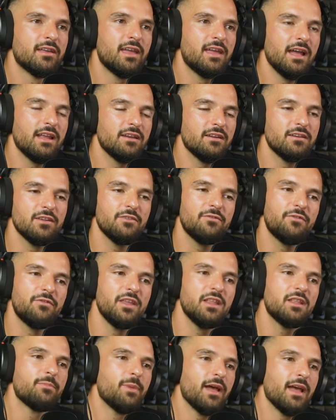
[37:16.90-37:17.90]
gather the
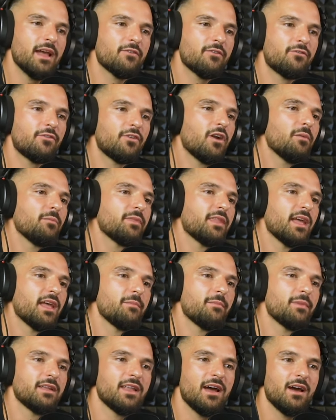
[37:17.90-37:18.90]
feedback from
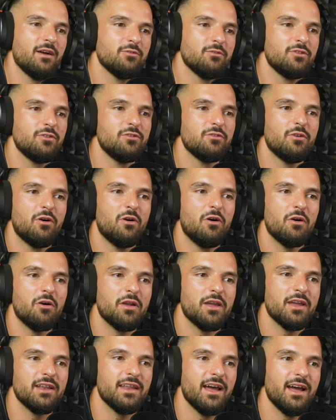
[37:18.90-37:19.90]
them and how do you
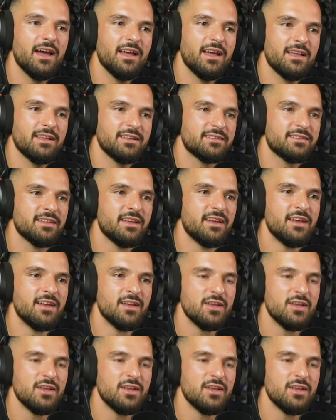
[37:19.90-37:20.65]
organize